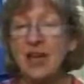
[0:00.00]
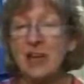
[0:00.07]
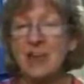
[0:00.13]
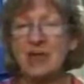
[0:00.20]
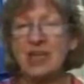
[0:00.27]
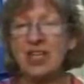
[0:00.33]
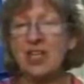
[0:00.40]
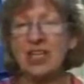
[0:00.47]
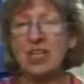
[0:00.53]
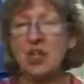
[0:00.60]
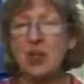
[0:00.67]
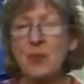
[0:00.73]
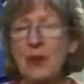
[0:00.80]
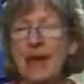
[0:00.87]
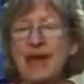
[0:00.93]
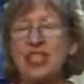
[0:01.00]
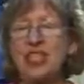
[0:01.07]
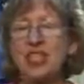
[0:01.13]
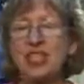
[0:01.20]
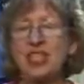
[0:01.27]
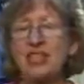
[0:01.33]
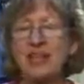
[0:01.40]
but she had no
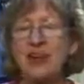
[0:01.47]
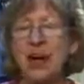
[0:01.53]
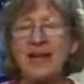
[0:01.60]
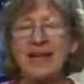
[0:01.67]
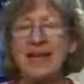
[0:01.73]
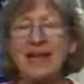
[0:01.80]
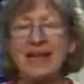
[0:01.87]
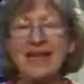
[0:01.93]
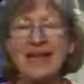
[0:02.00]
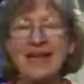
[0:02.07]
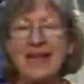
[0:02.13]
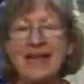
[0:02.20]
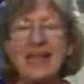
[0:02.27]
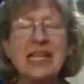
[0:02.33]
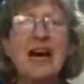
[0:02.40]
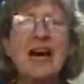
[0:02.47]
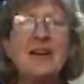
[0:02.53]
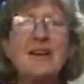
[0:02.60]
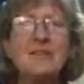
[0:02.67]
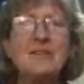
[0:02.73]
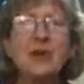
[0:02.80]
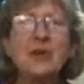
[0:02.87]
patience for ideas like
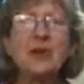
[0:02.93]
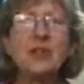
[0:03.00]
love or